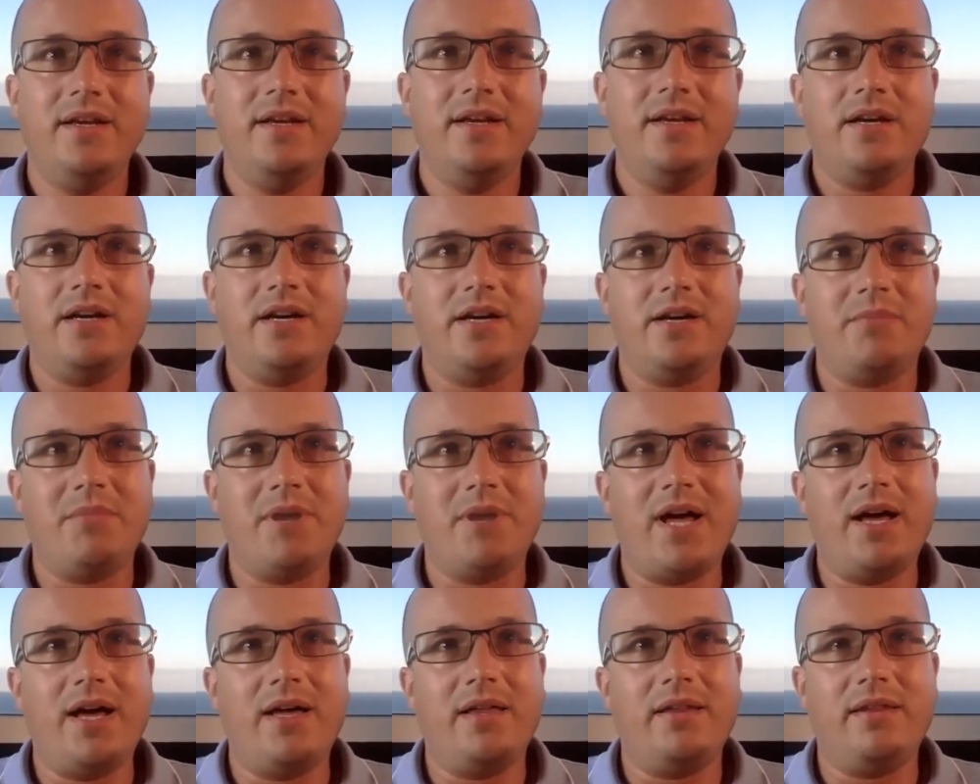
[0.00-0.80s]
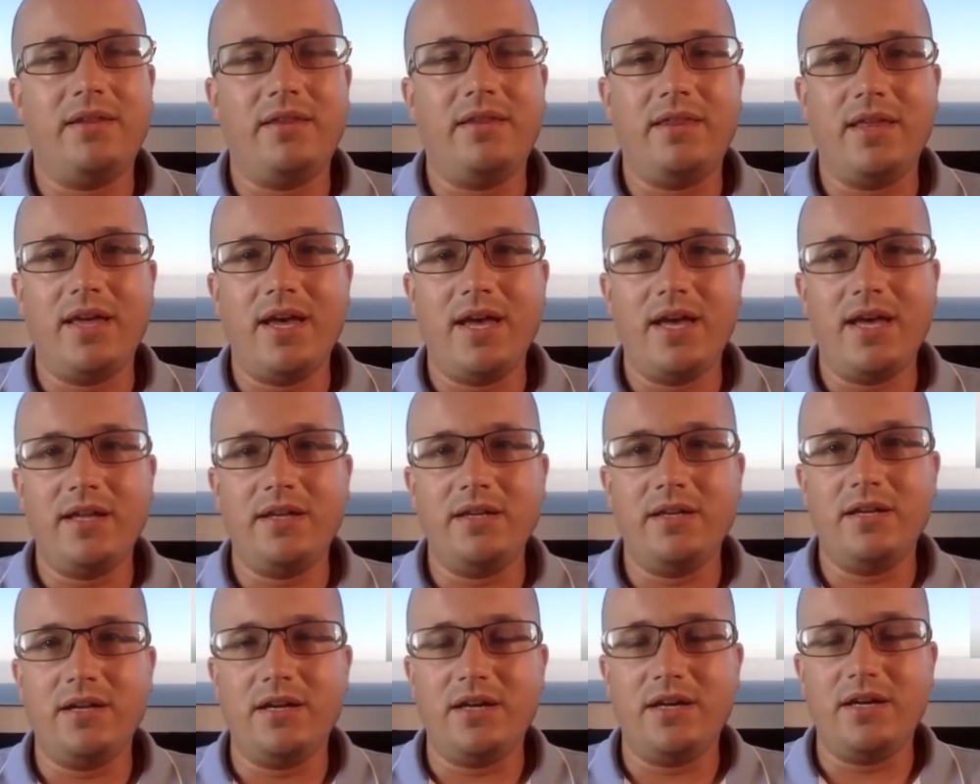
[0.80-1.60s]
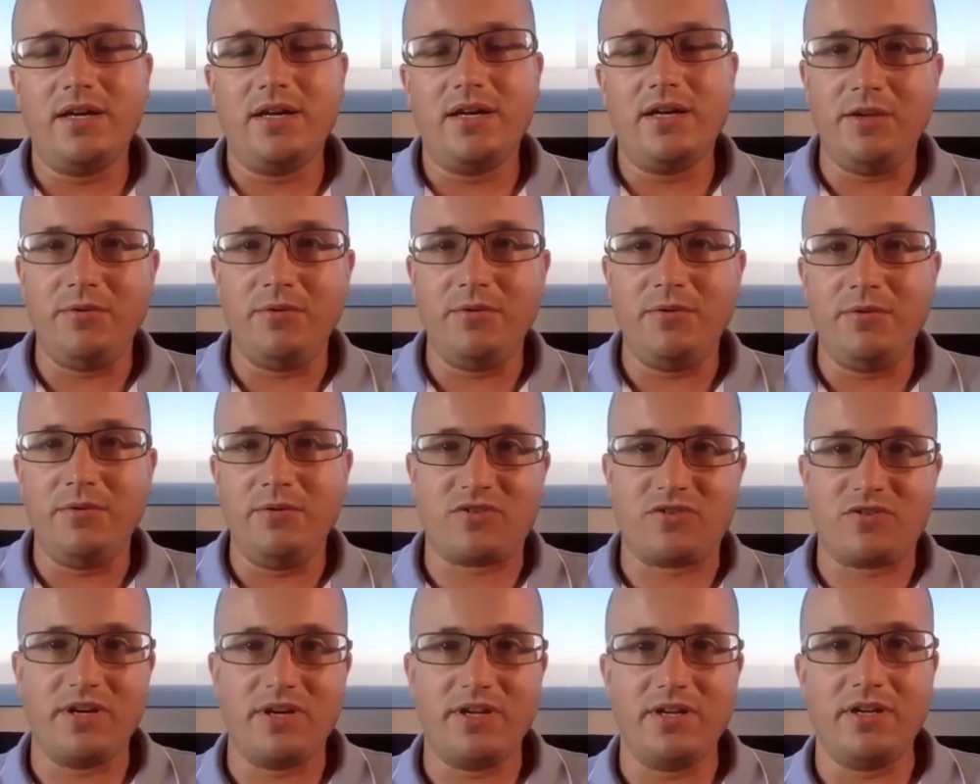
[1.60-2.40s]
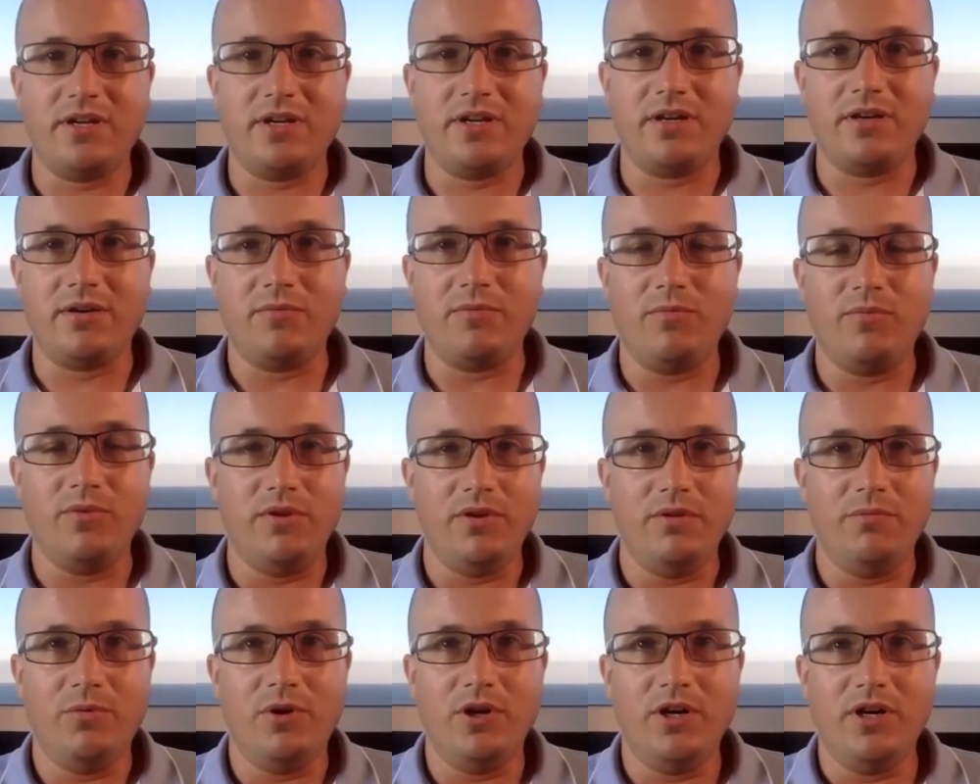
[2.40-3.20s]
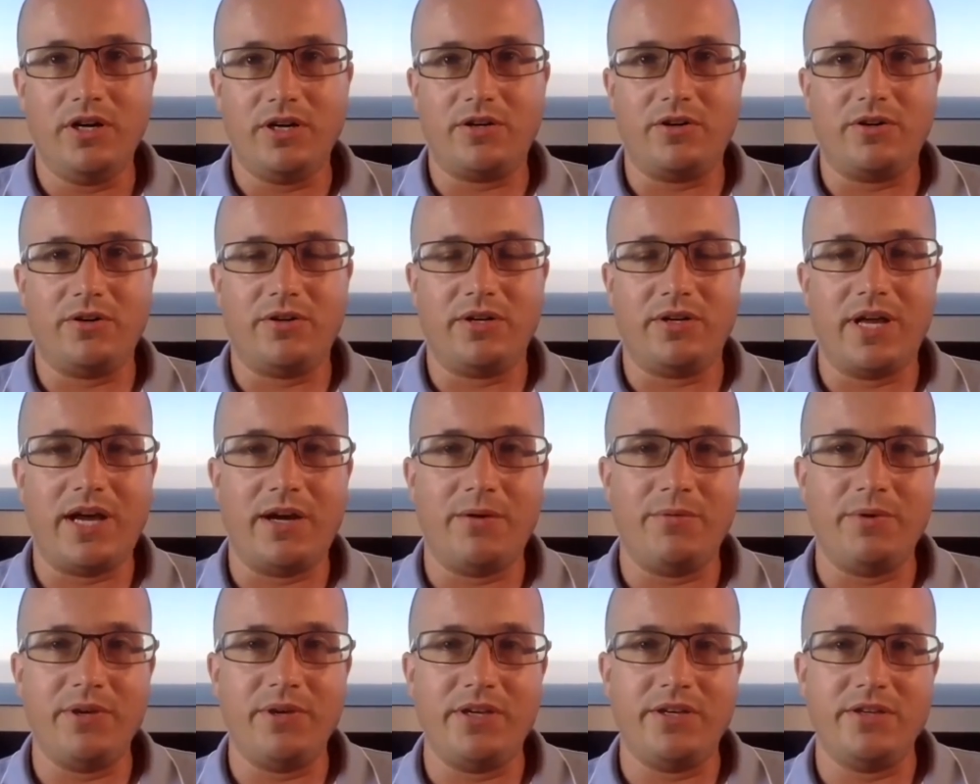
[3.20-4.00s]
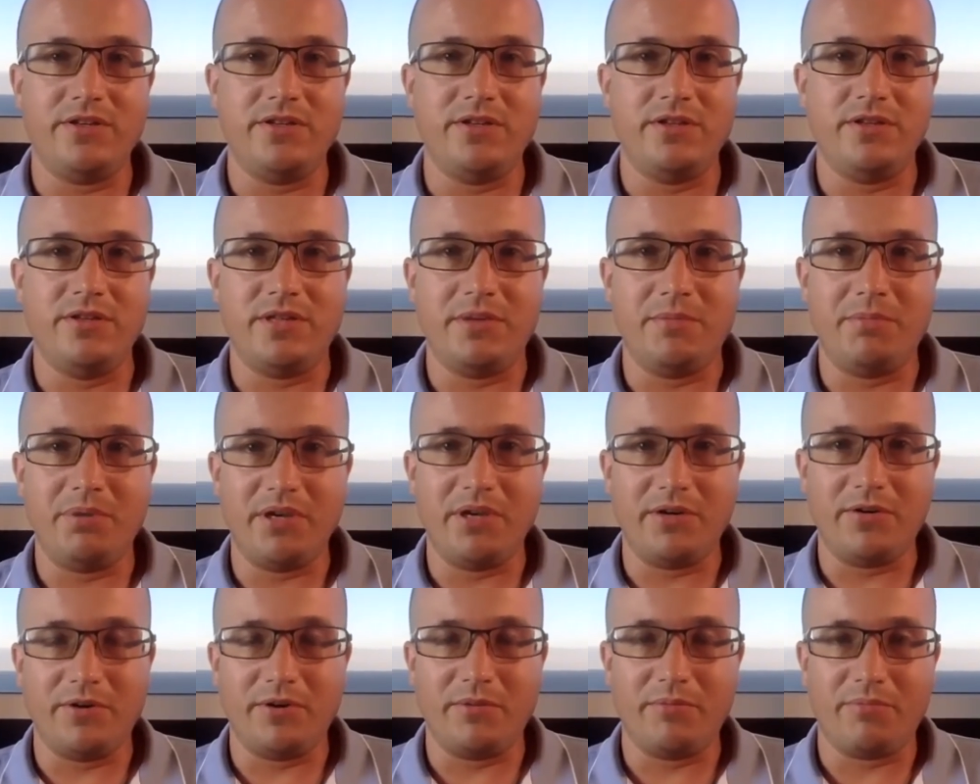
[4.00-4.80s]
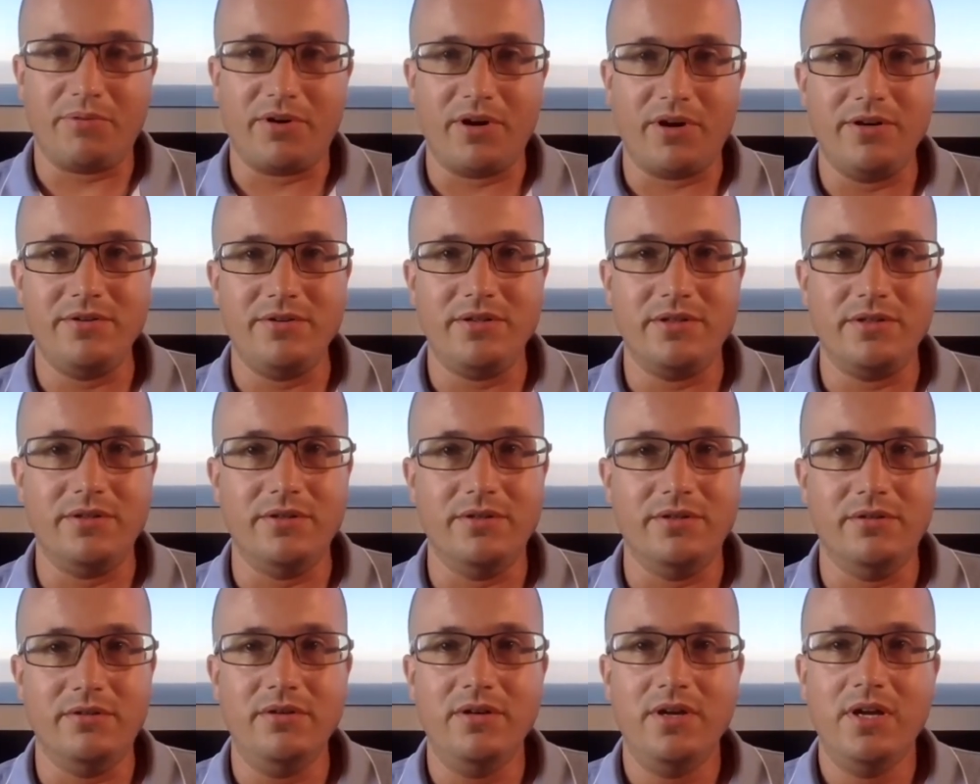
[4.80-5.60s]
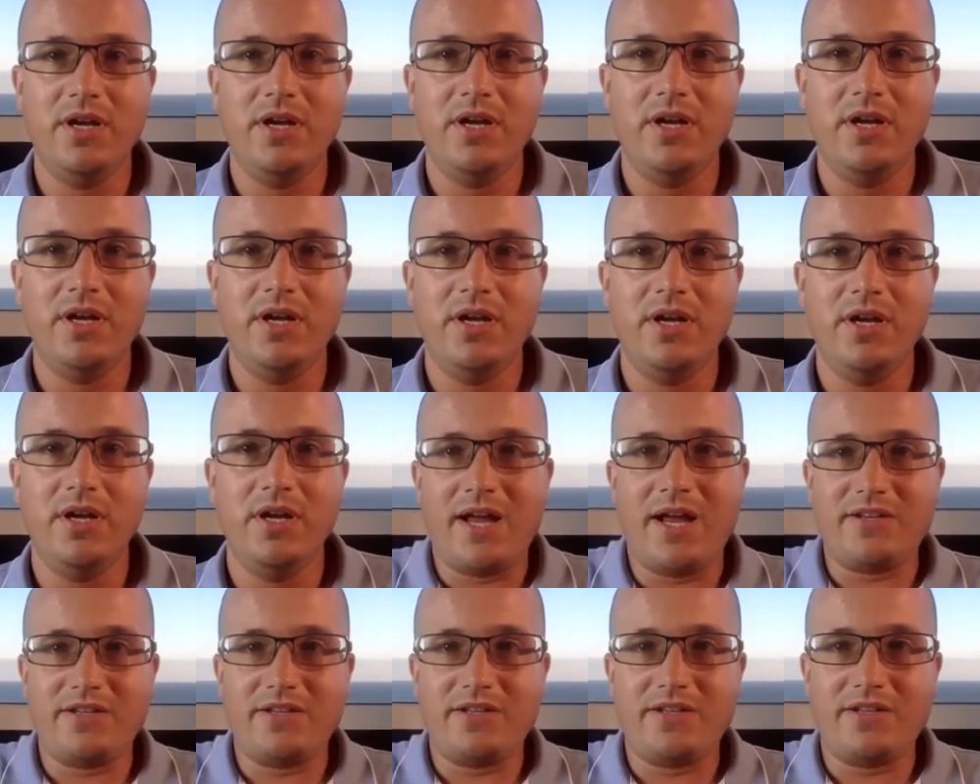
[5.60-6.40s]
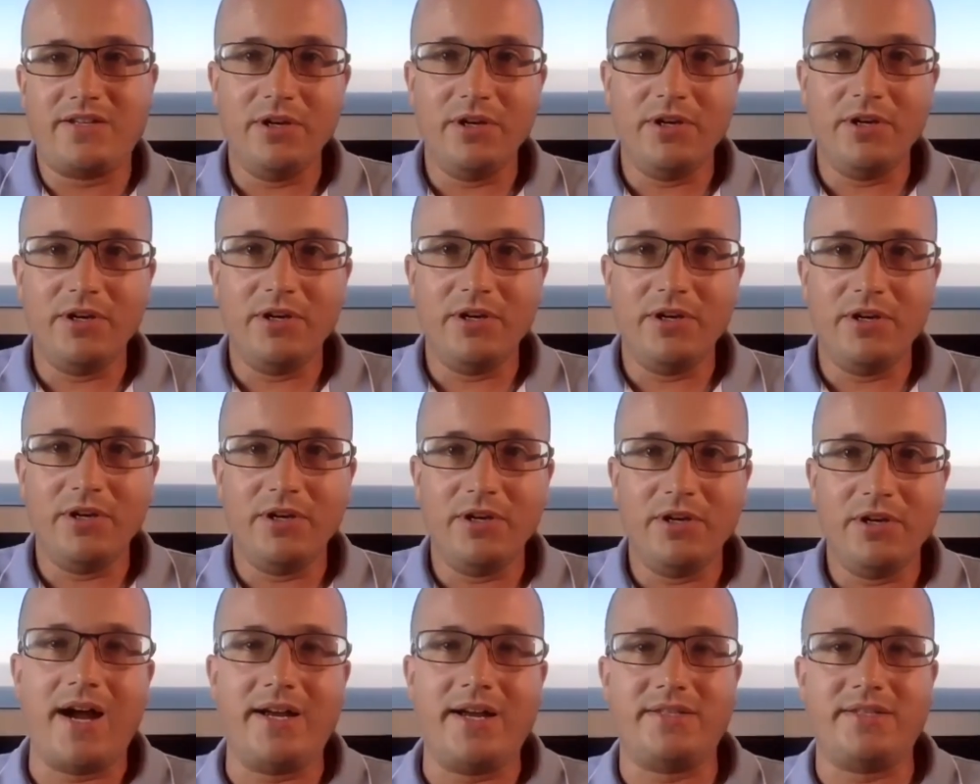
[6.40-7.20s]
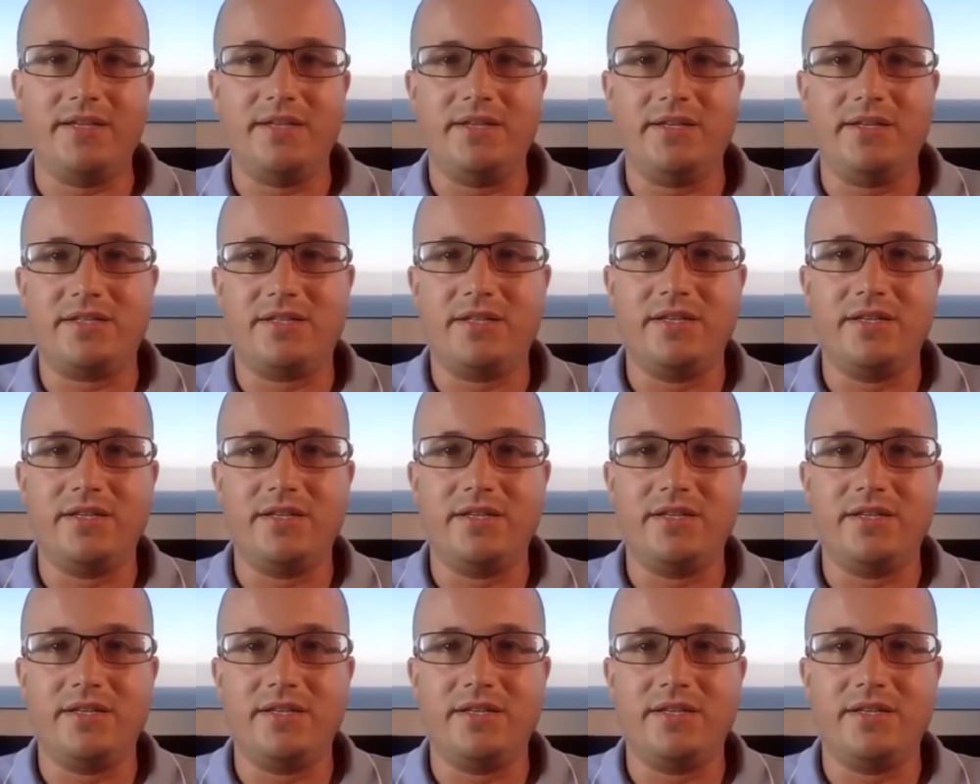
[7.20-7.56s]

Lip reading: And then he was trying to work on how we could use the Bitcoin protocol to actually build other assets.